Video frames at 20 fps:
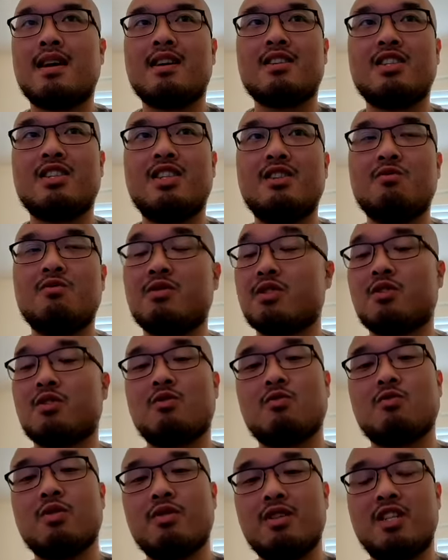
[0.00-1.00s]

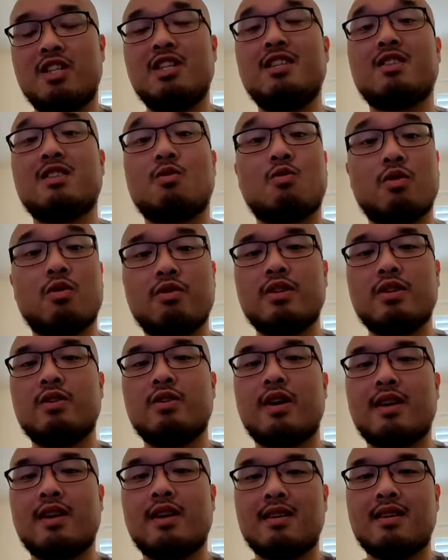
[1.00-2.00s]
she's a really
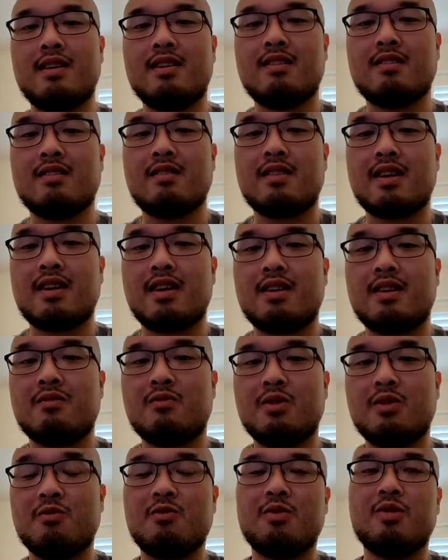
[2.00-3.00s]
great leader and
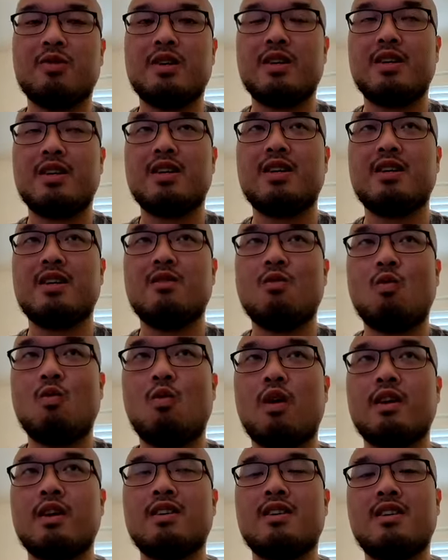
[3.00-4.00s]
we really
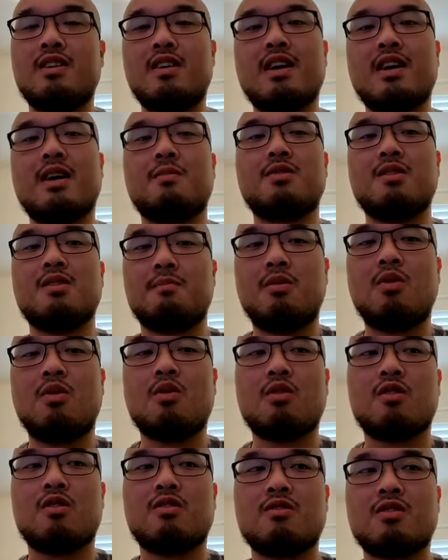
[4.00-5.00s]
wanted to help
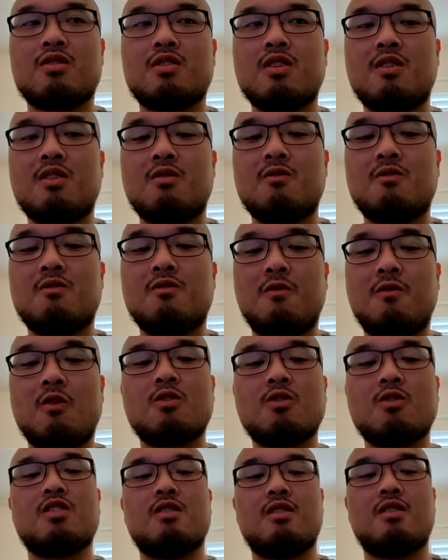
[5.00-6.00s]
support her. So
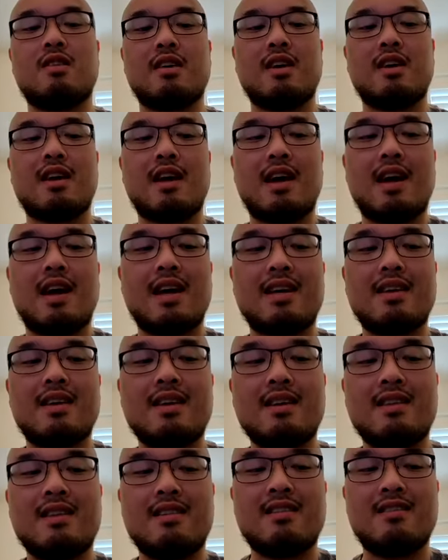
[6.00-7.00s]
fortunately, I
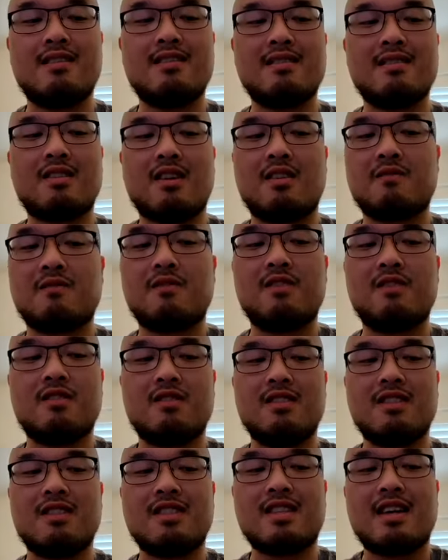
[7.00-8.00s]
can
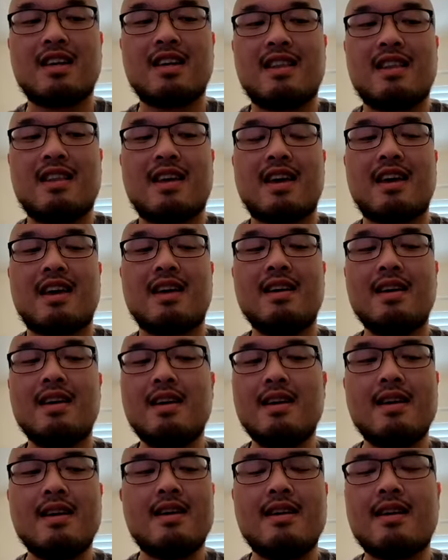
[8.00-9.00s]
confidently say that
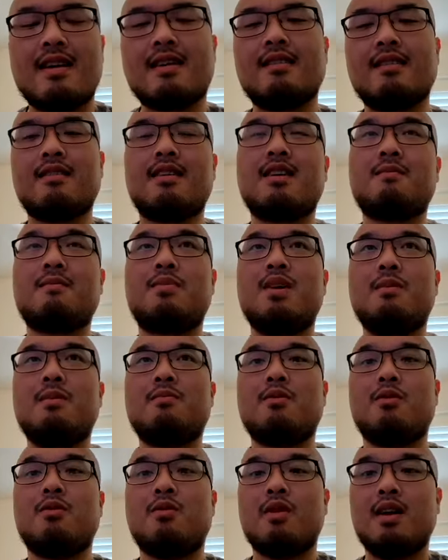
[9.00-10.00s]
not a lot of
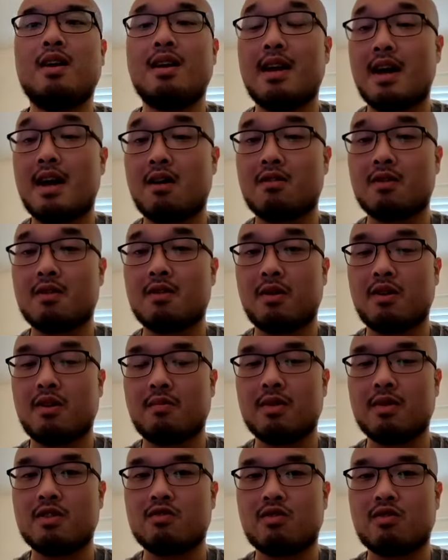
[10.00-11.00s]
people in our
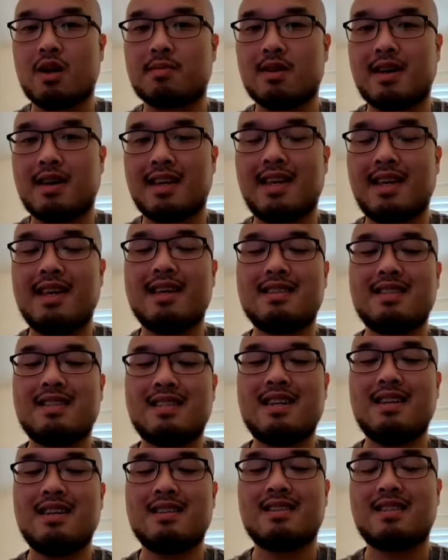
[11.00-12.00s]
department dropped. I can't
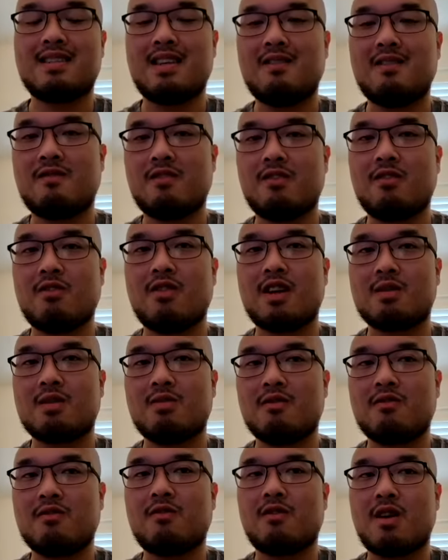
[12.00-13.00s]
say the same for the rest,
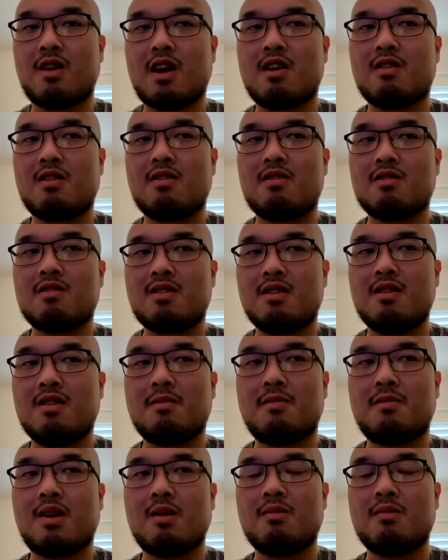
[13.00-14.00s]
but for our
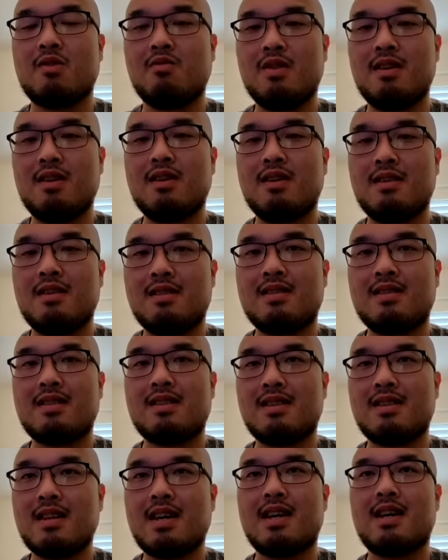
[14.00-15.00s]
department, we
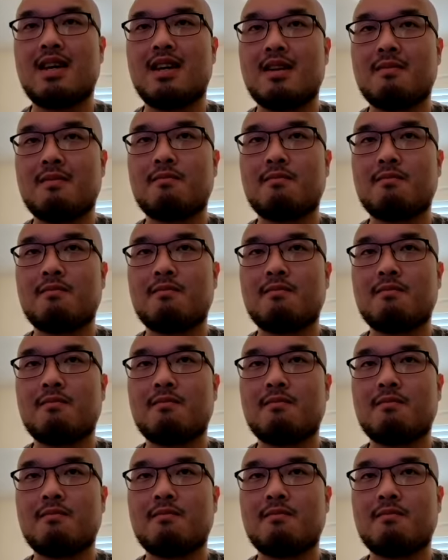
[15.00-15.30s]
stayed